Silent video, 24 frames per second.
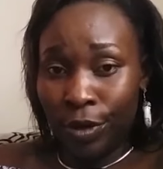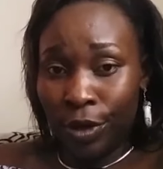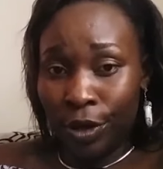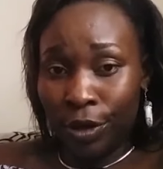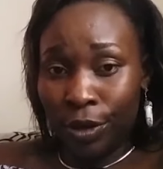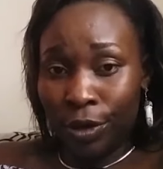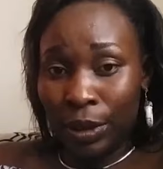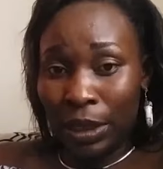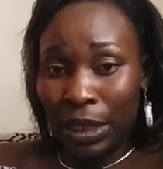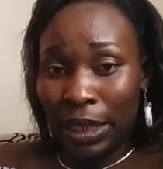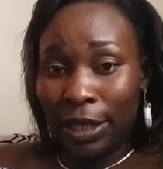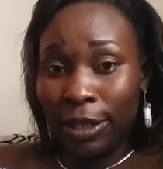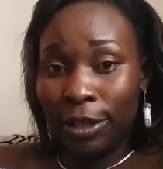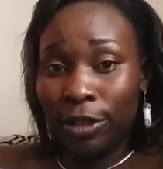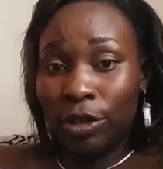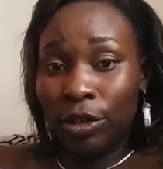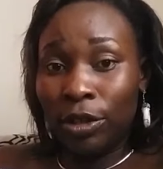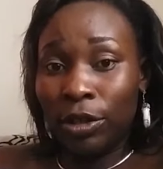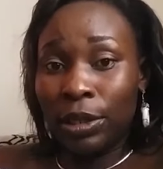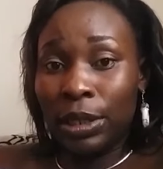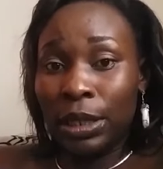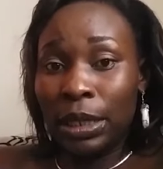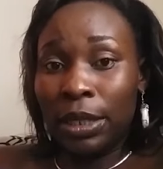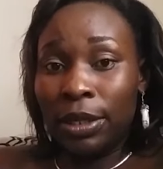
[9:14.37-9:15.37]
or
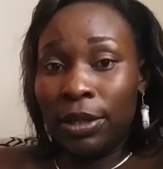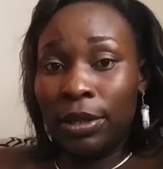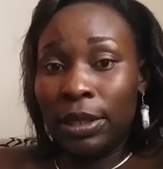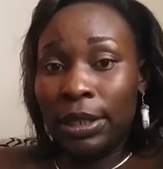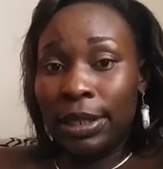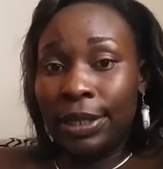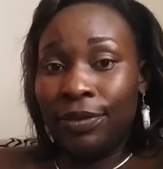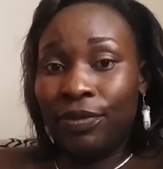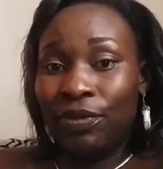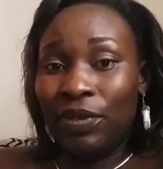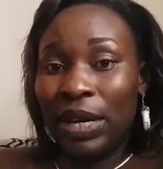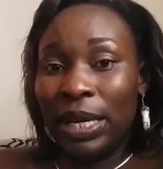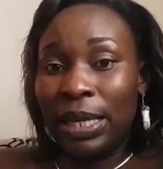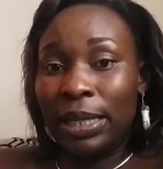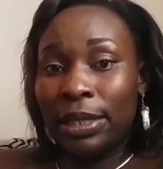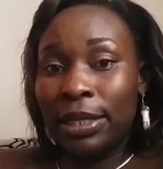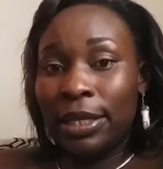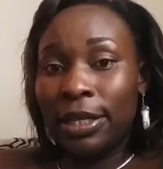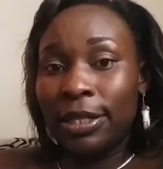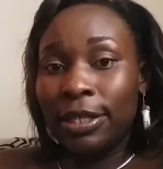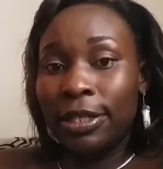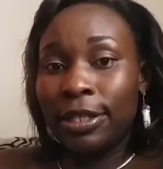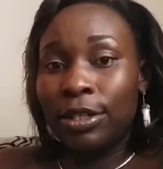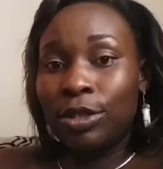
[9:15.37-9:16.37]
technological
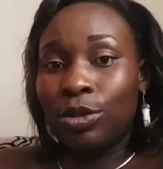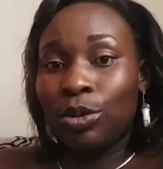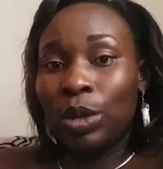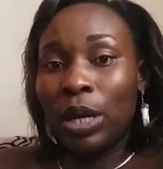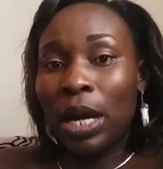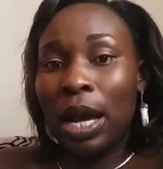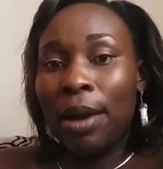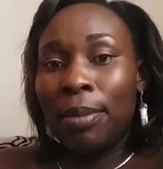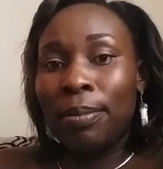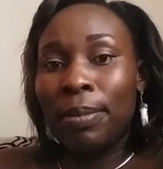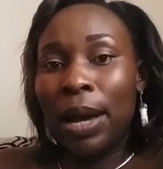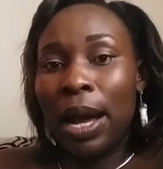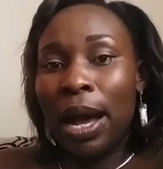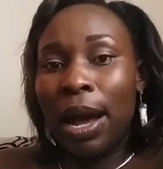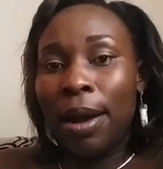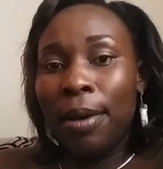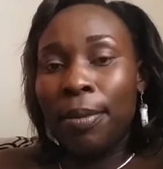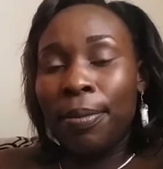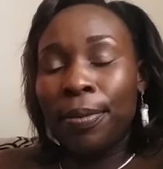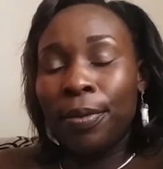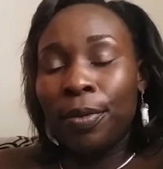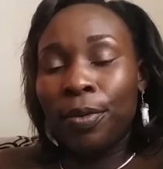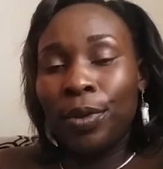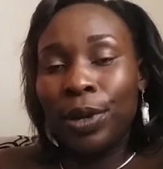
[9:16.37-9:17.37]
devices to come
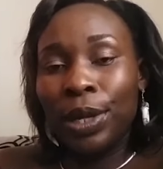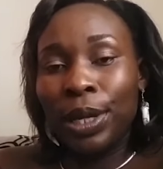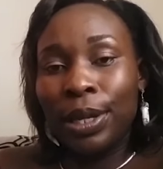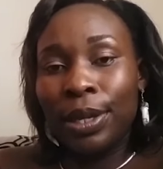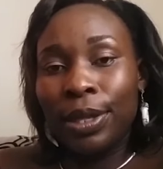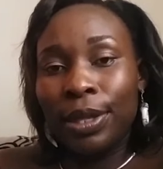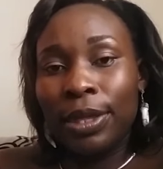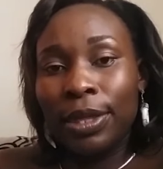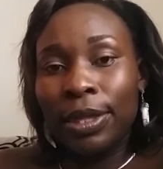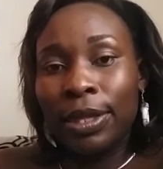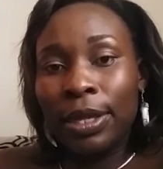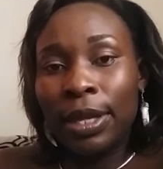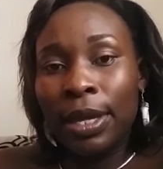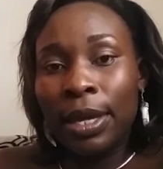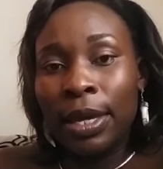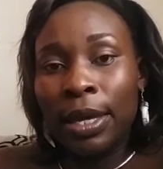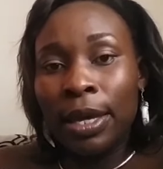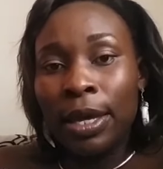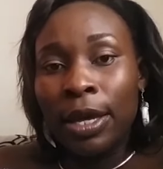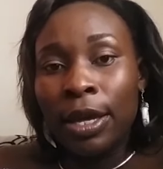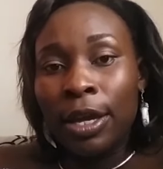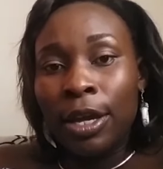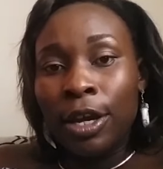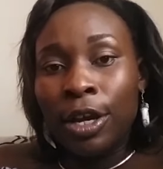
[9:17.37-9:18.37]
up with,
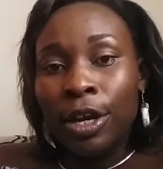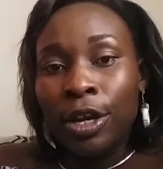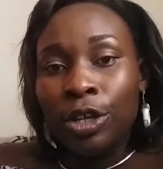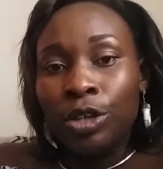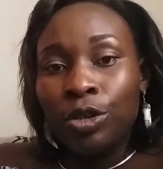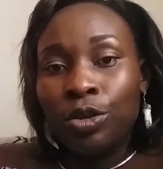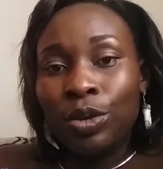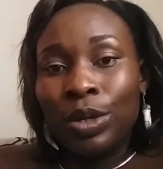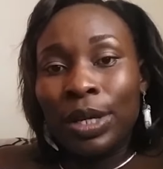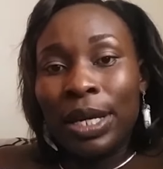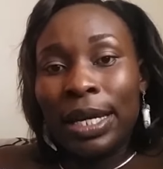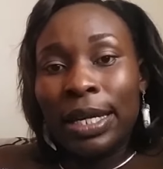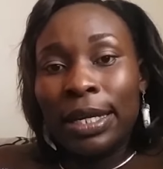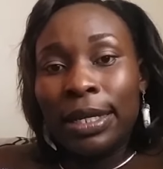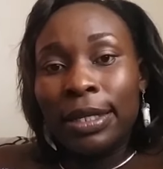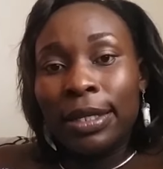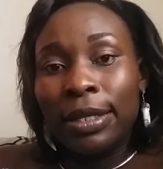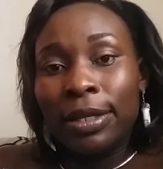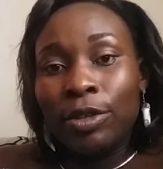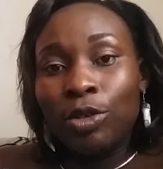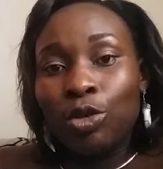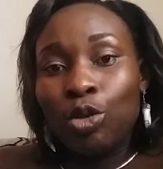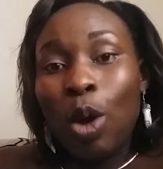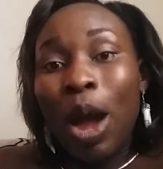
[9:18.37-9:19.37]

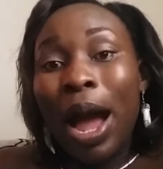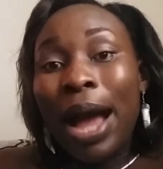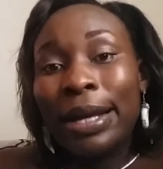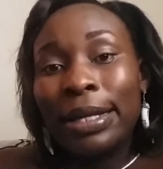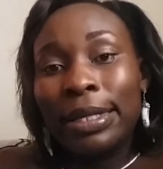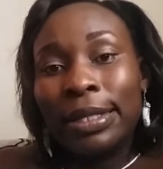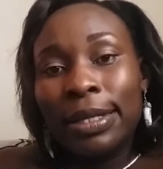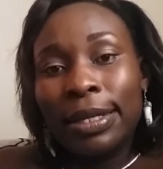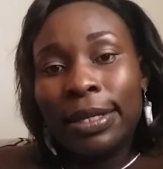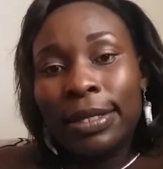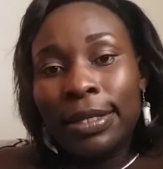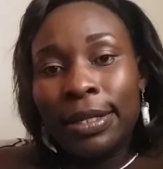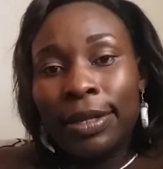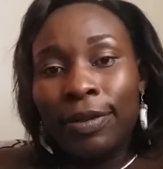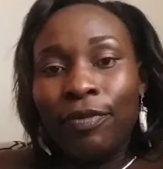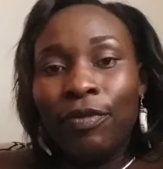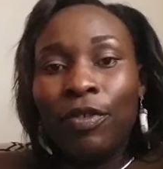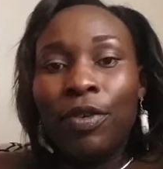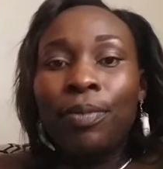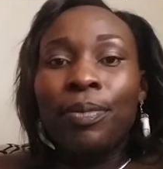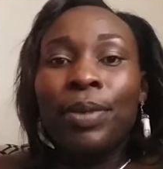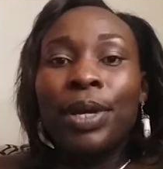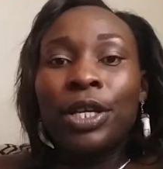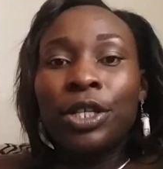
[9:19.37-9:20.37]
to access
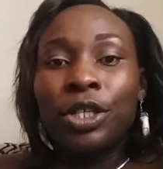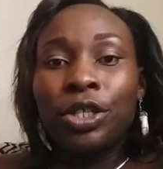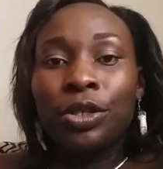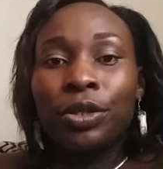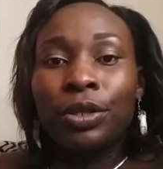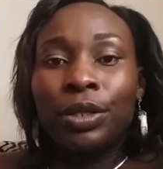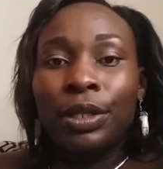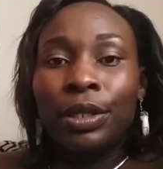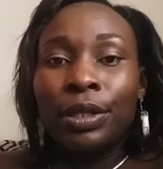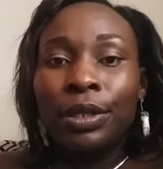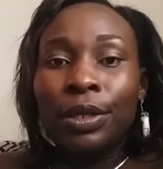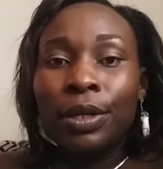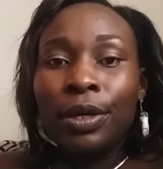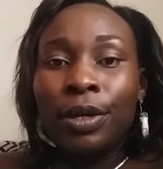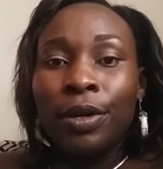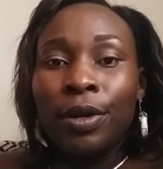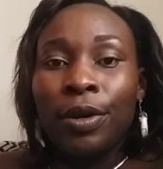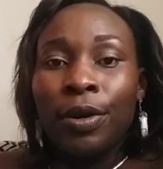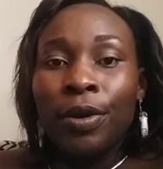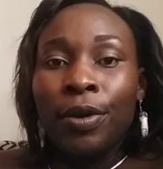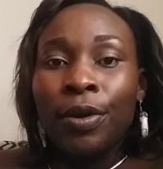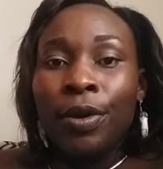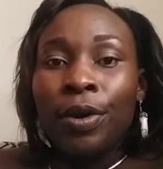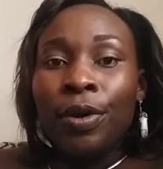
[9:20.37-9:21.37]
information.
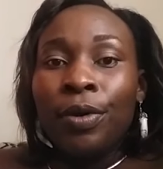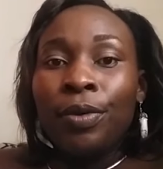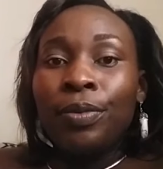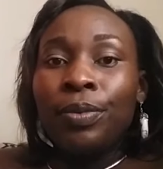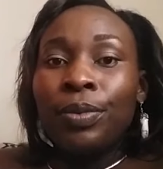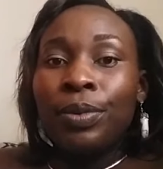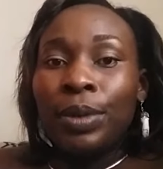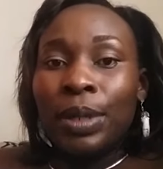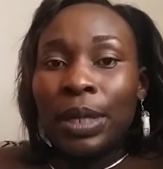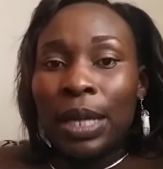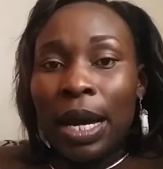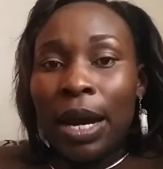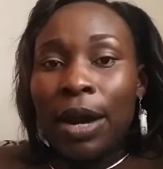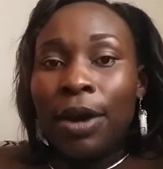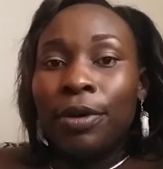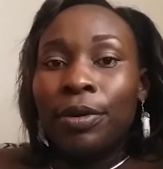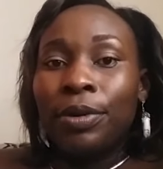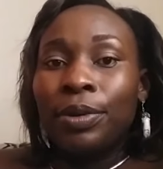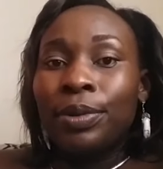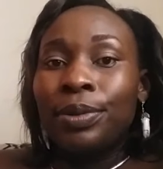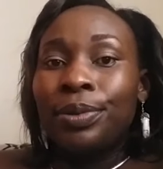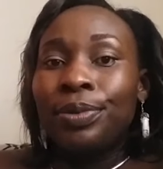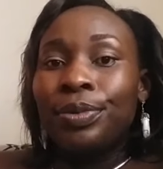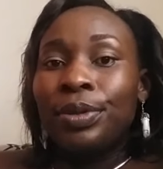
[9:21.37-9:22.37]

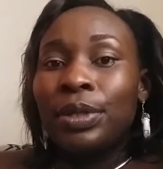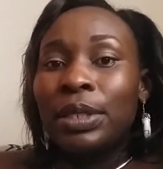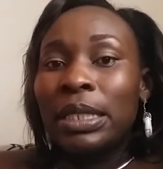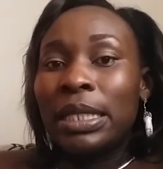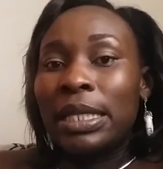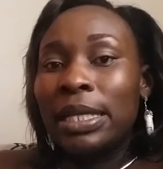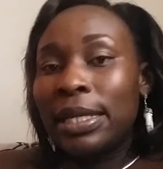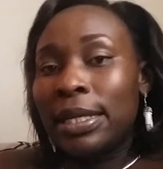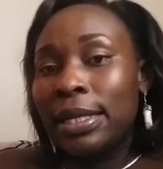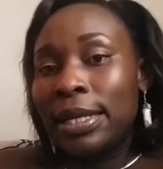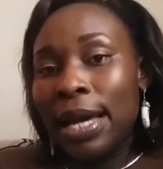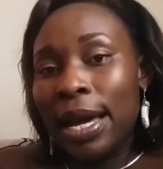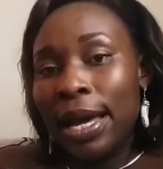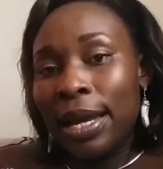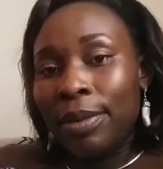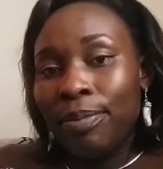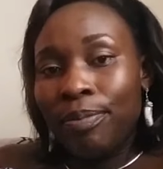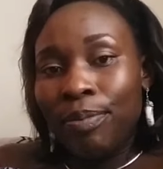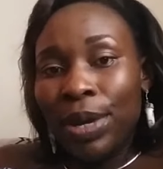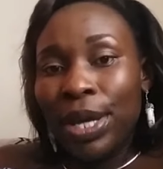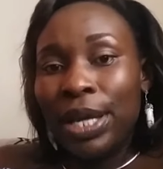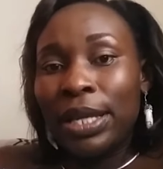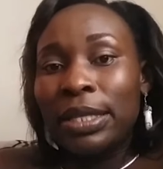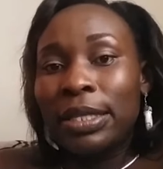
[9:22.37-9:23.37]
Now, still I'll
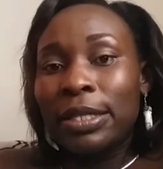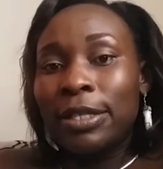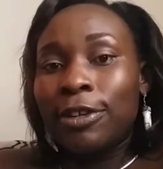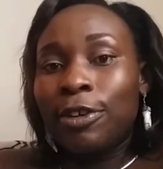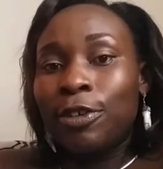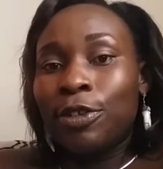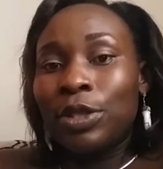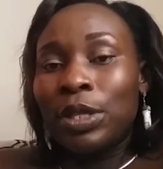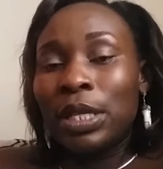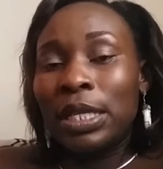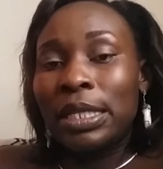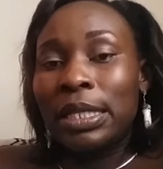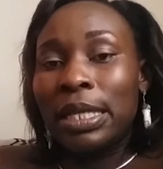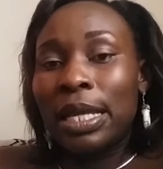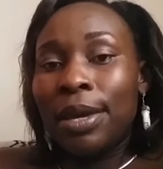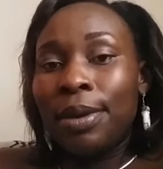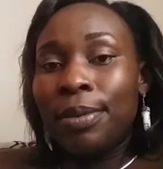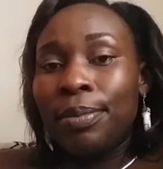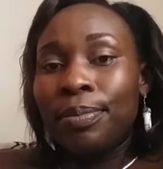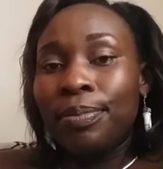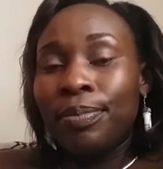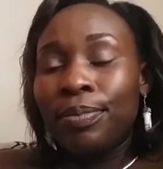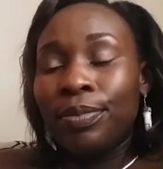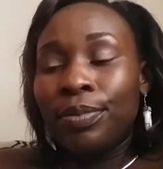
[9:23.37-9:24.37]
base on the
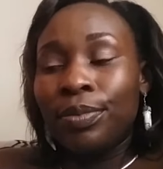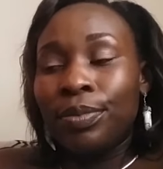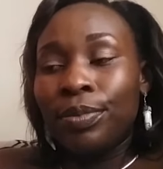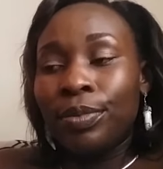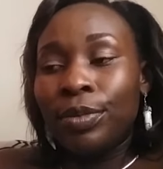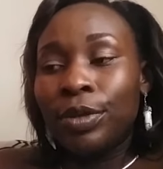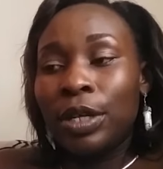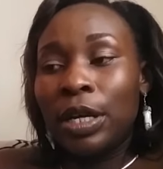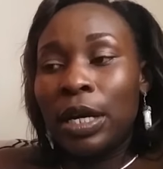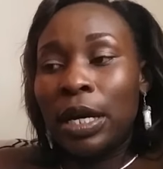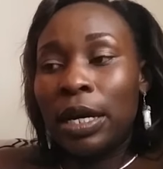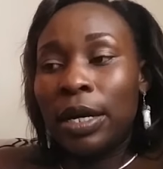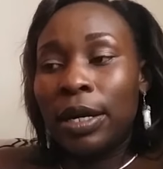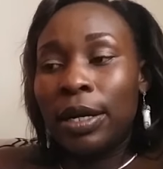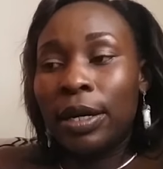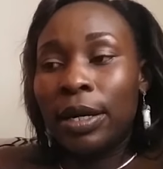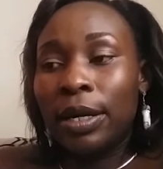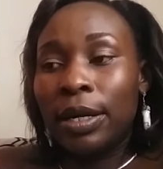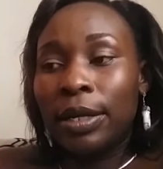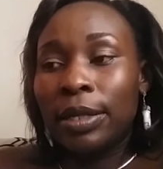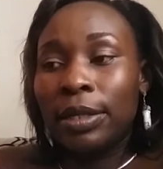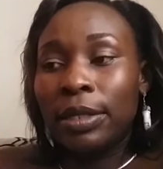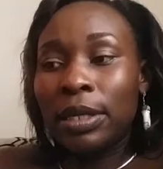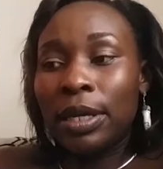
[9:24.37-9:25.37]
same
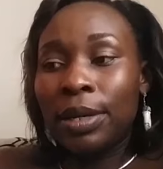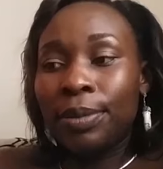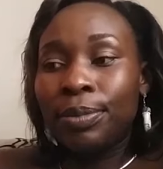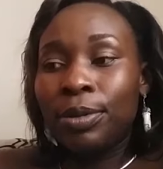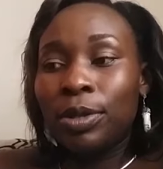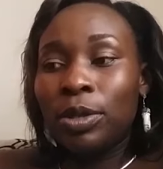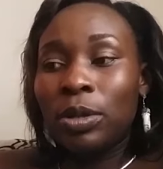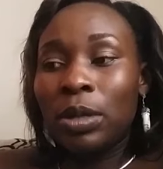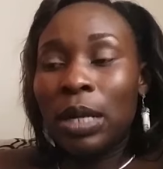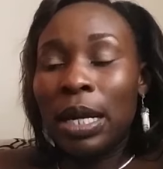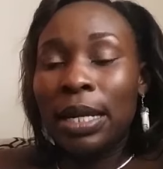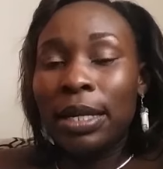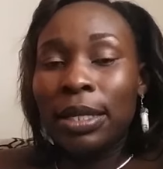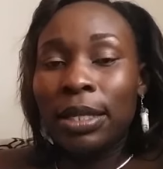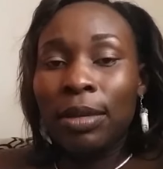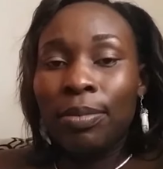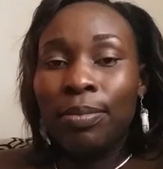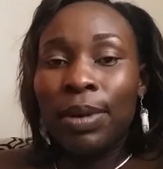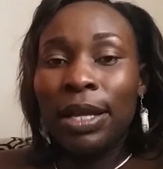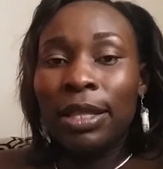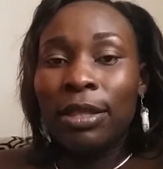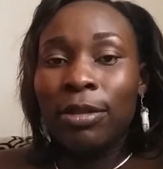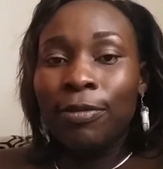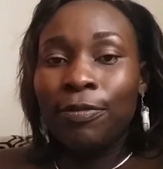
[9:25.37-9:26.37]
substrand, the
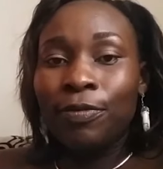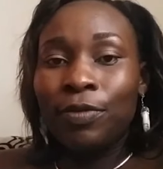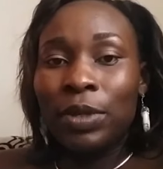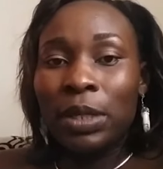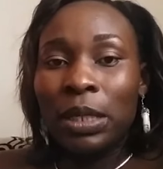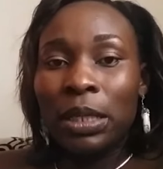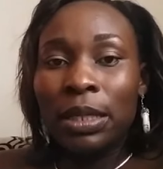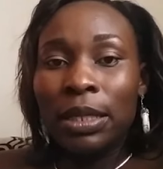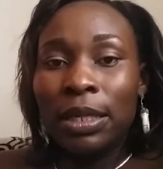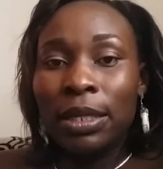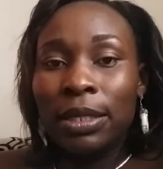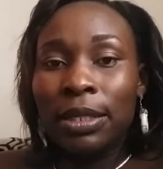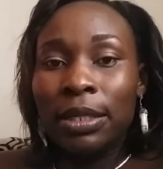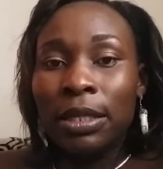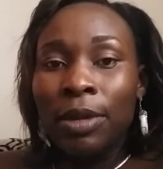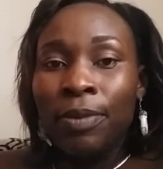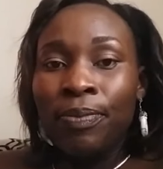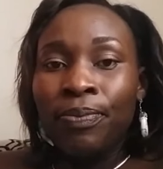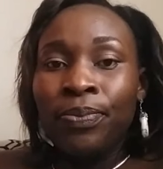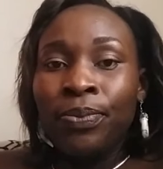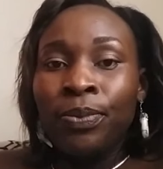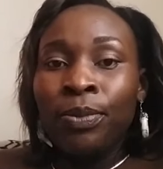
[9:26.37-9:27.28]
birth of Jesus.